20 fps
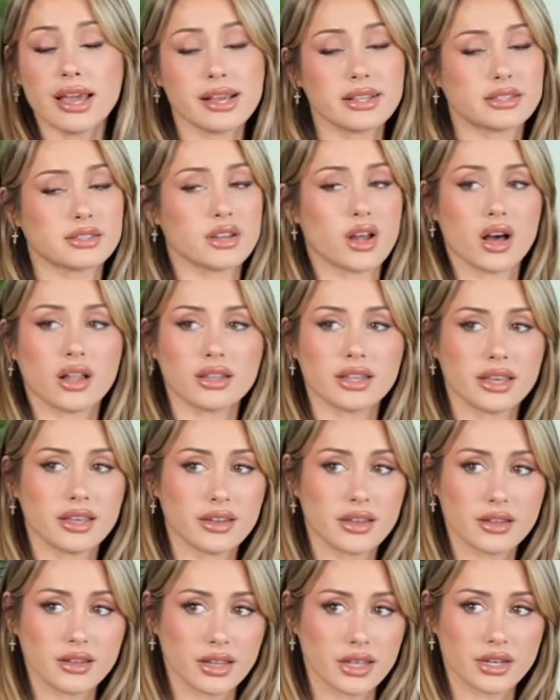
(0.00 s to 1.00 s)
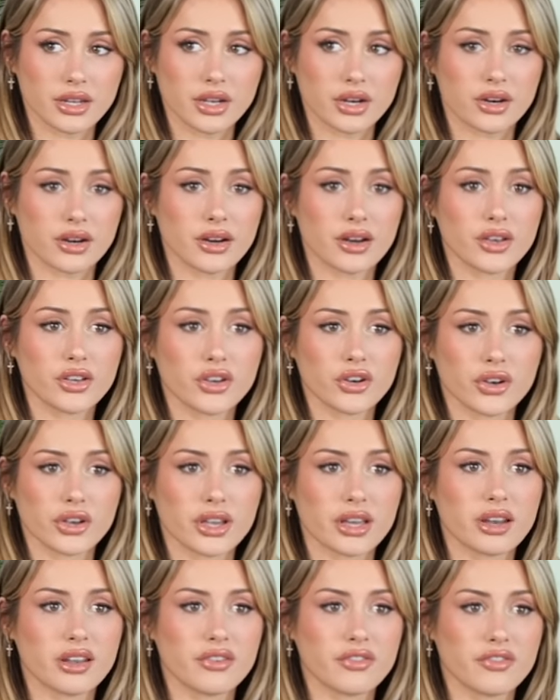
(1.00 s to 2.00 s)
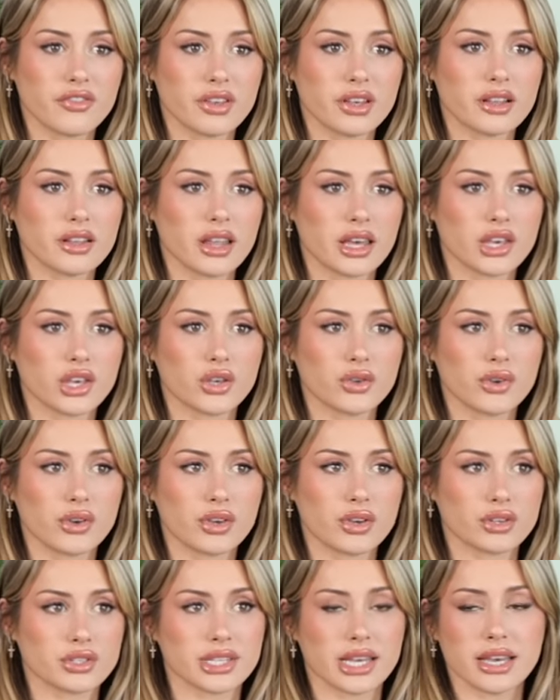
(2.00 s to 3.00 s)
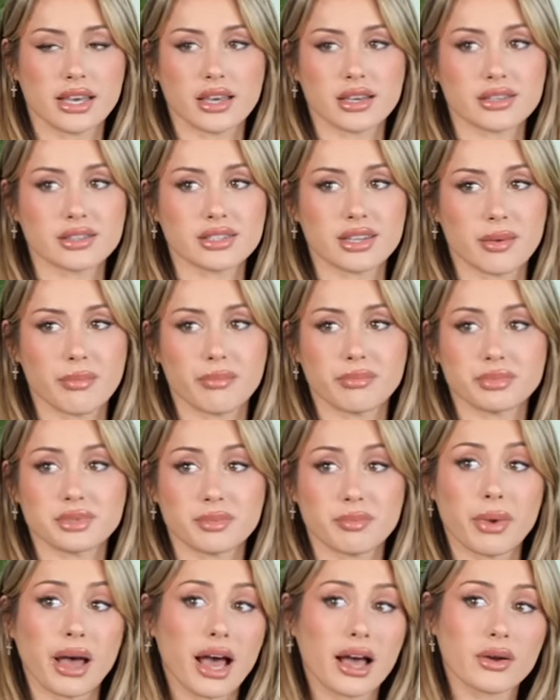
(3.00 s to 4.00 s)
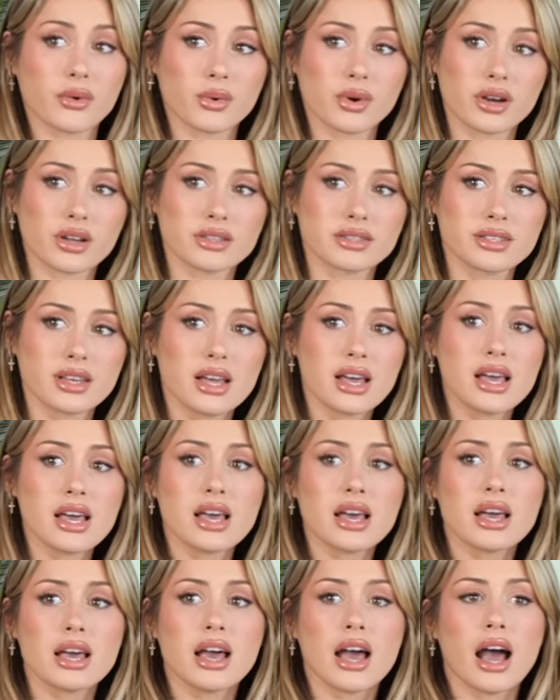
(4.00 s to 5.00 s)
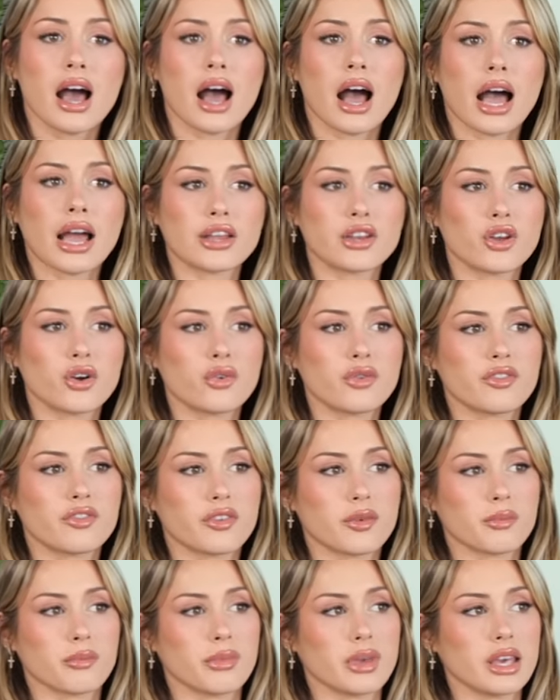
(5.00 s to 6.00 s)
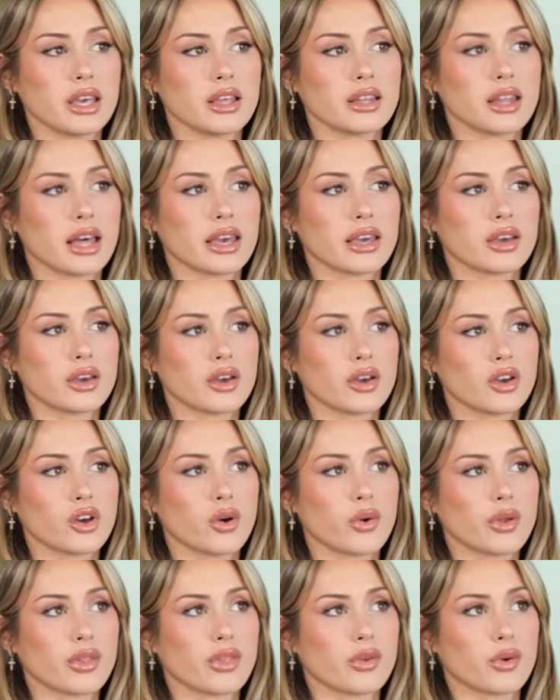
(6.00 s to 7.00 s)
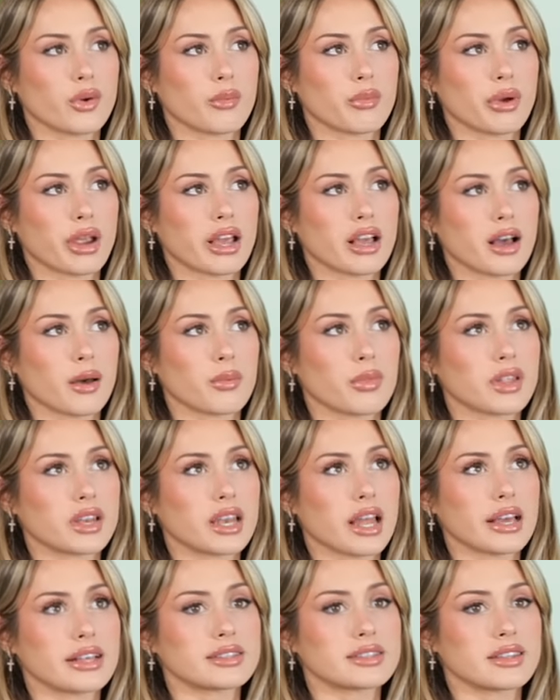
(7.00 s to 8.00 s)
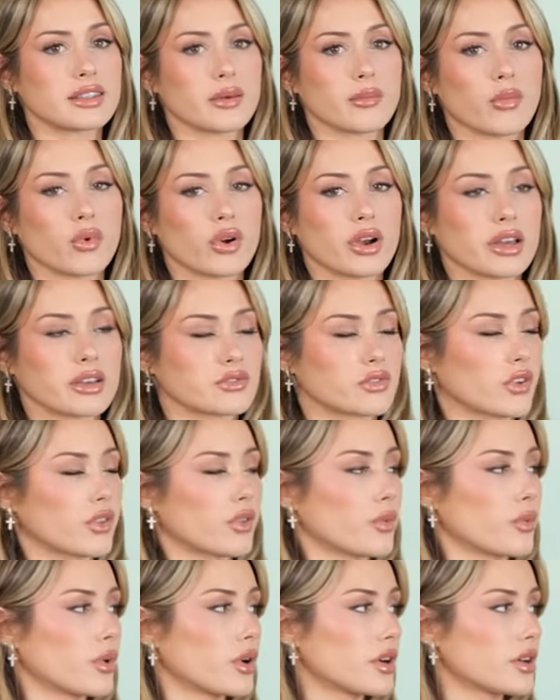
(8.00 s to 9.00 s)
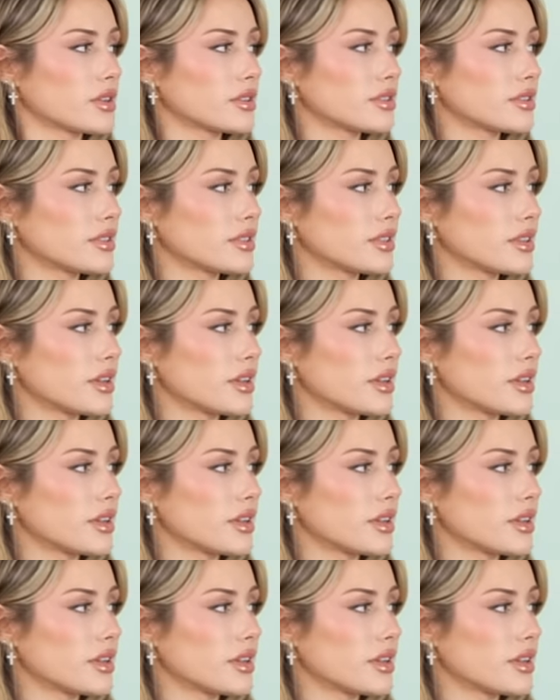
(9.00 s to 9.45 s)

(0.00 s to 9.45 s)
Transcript: It's not li- linear. You're going to feel like you, you're taking steps backwards I know for me, like going through a breakup, the nights and the mornings are the worst.